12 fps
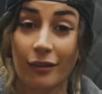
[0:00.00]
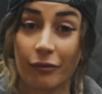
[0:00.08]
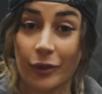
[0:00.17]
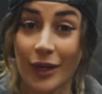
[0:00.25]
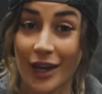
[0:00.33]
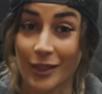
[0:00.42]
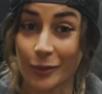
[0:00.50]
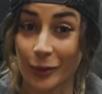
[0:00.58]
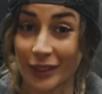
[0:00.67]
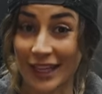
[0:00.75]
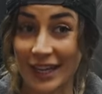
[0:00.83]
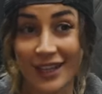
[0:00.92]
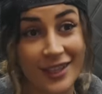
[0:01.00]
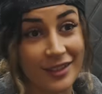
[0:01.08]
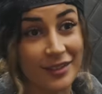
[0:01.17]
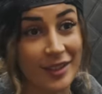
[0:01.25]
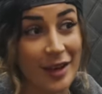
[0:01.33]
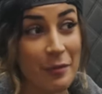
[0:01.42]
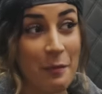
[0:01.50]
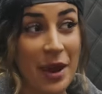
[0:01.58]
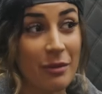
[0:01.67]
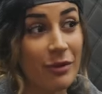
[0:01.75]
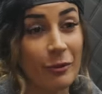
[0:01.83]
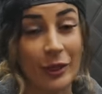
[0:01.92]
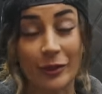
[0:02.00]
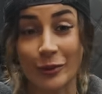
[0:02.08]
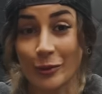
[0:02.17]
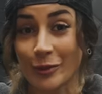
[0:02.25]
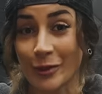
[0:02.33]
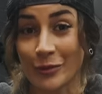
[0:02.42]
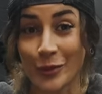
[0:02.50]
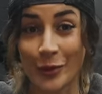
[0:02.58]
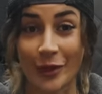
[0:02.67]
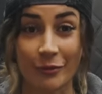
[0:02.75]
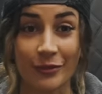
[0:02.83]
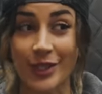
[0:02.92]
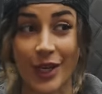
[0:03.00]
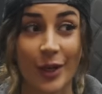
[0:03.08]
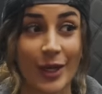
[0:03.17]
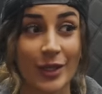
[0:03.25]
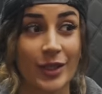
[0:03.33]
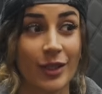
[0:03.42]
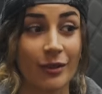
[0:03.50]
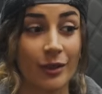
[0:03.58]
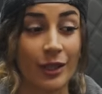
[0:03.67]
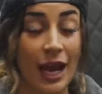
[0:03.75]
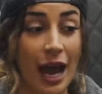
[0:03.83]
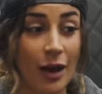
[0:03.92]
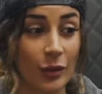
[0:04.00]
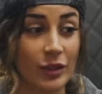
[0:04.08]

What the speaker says: If you guys would like, then maybe we could do some sort of series on how